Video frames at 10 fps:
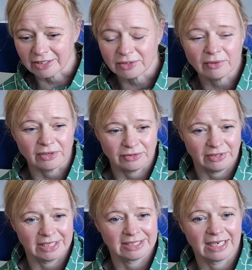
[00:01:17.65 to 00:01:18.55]
Do not do
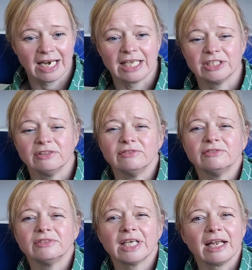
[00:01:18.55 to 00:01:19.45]
this unless you
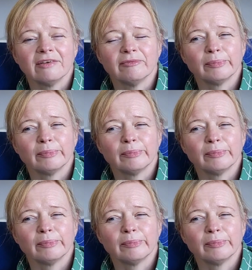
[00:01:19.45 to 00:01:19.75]
kind of